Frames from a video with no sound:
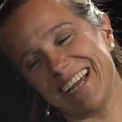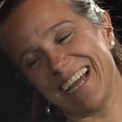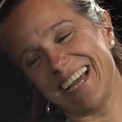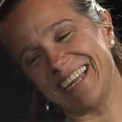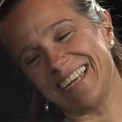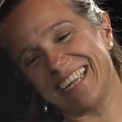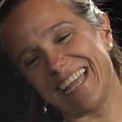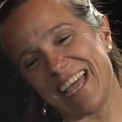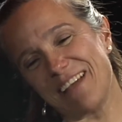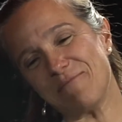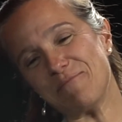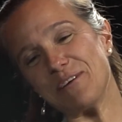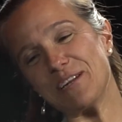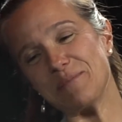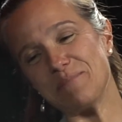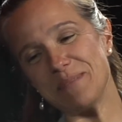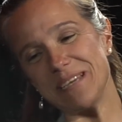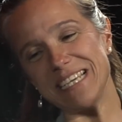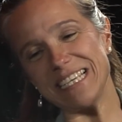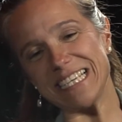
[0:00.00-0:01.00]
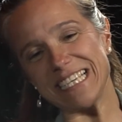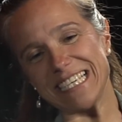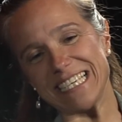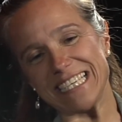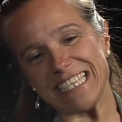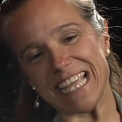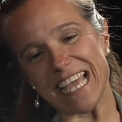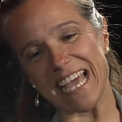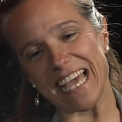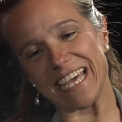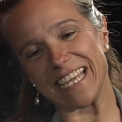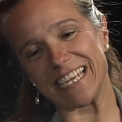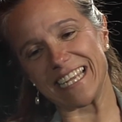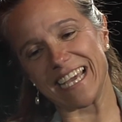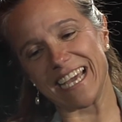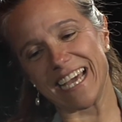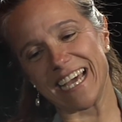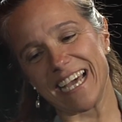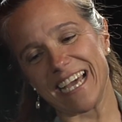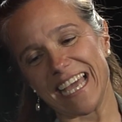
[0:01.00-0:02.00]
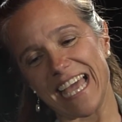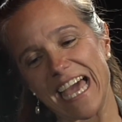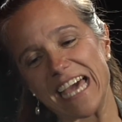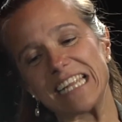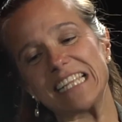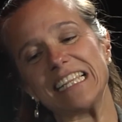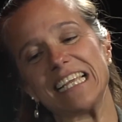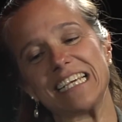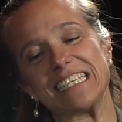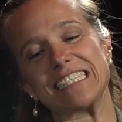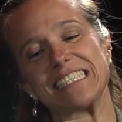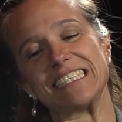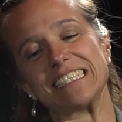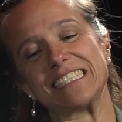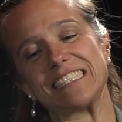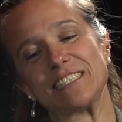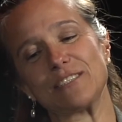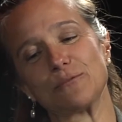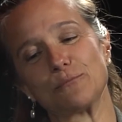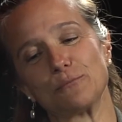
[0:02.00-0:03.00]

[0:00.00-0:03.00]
And what it means is that adolescence is